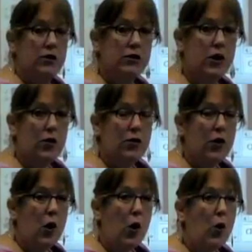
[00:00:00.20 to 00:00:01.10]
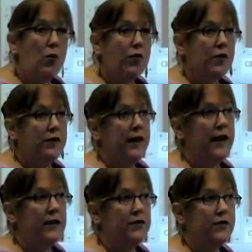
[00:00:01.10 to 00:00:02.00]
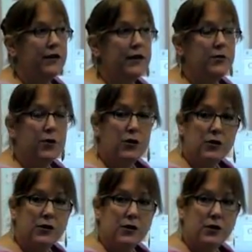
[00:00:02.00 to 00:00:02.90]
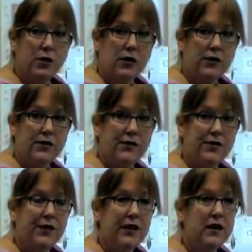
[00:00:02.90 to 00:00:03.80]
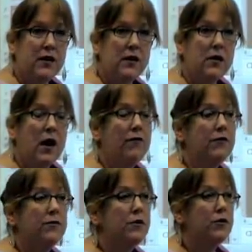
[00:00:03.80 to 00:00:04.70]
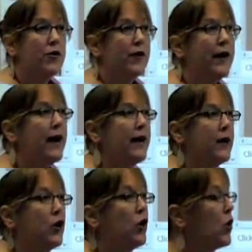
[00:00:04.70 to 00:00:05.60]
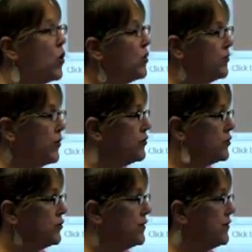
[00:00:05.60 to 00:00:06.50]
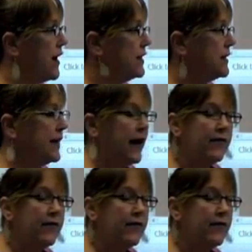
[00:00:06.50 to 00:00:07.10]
So the hope for today is for each person to start to feel comfortable creating your own approach to advising.